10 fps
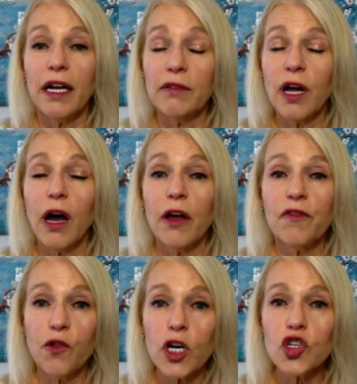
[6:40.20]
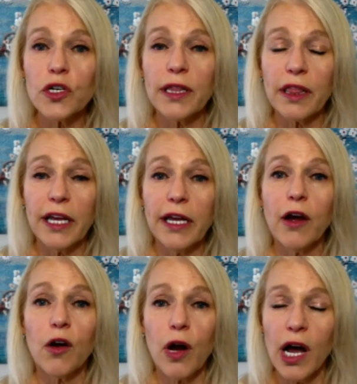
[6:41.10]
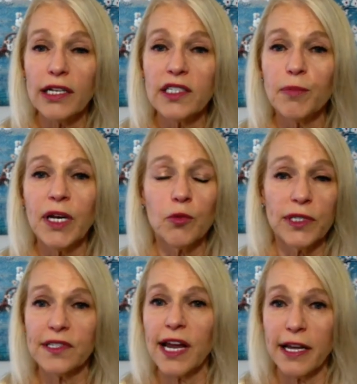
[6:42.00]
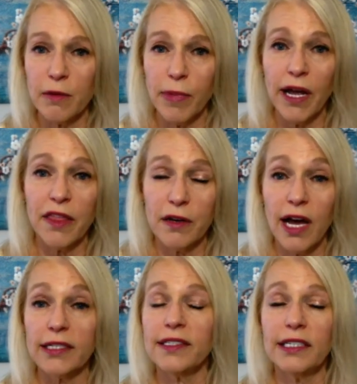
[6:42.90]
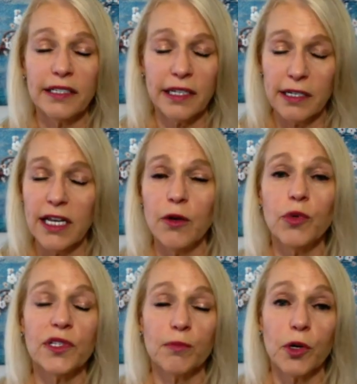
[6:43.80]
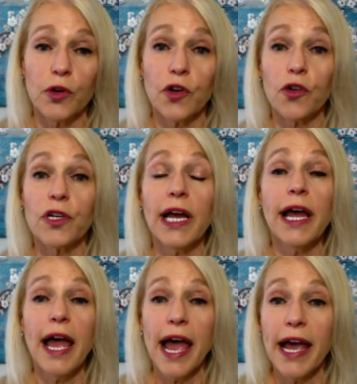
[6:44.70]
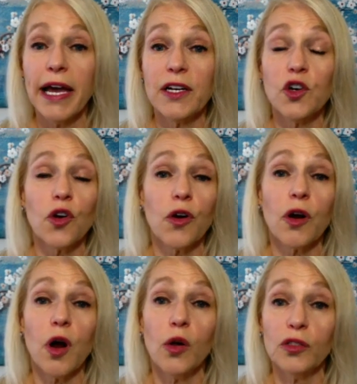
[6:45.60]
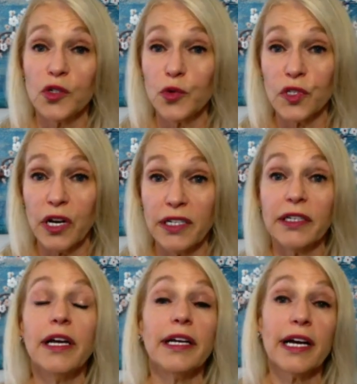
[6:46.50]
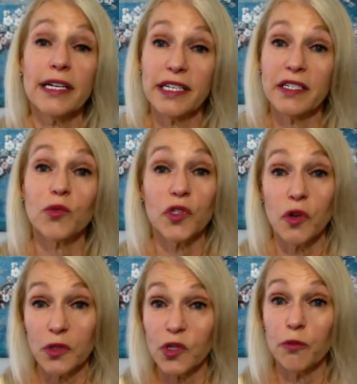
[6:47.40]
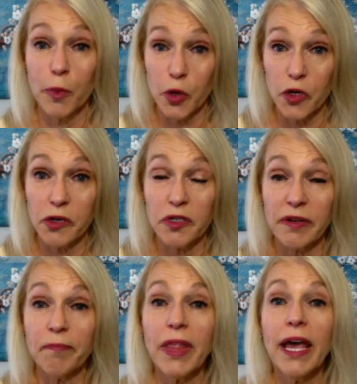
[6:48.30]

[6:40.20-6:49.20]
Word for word: Uh, unfortunately, her husband was taken by the Nazis and he was murdered, and her older son, Cadiz, was also murdered.